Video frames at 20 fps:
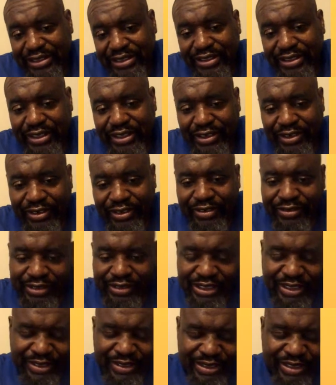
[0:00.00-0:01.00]

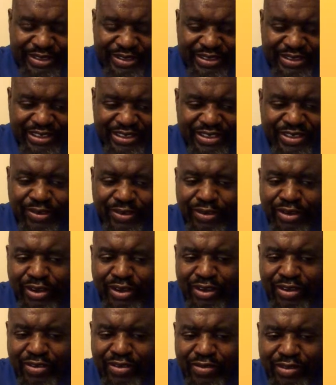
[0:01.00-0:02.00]
he's no
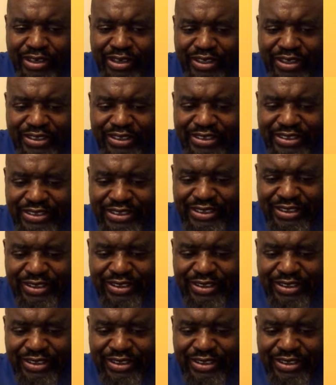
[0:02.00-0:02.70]
longer with us.